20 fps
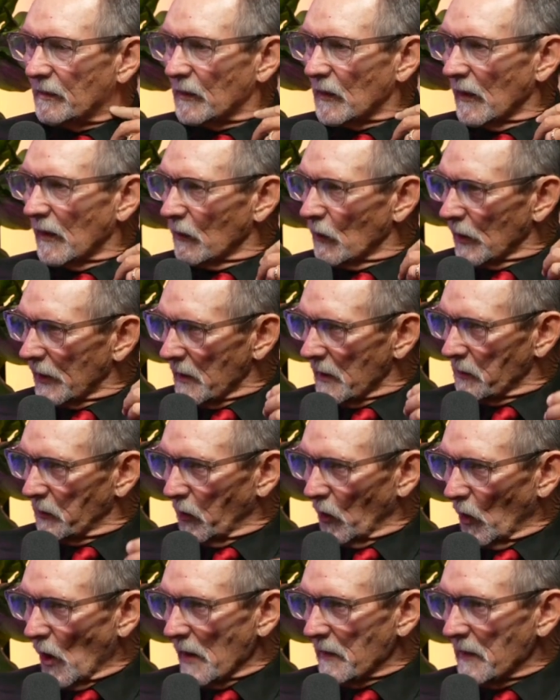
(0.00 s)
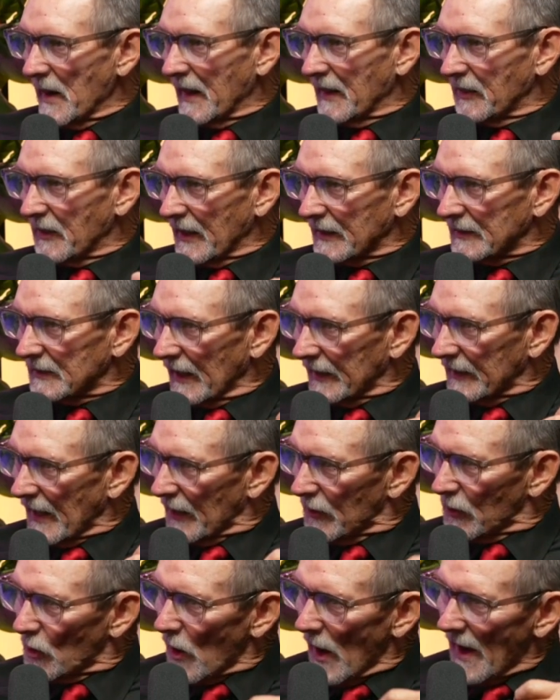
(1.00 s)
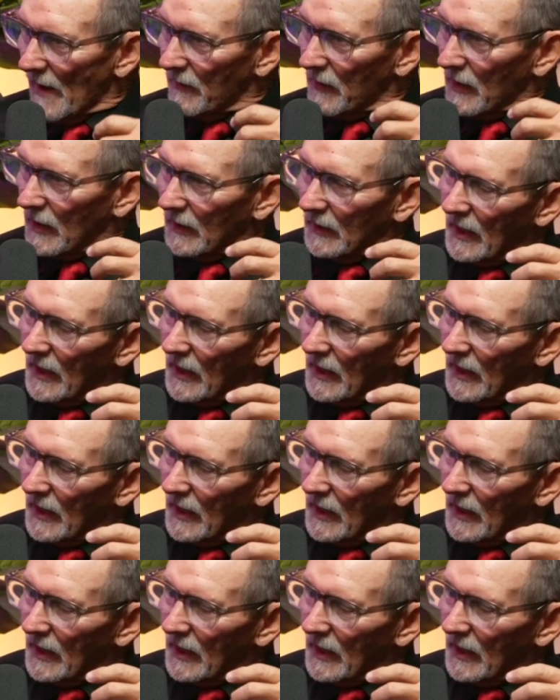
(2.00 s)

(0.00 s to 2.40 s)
with employment and things like that. Do you have a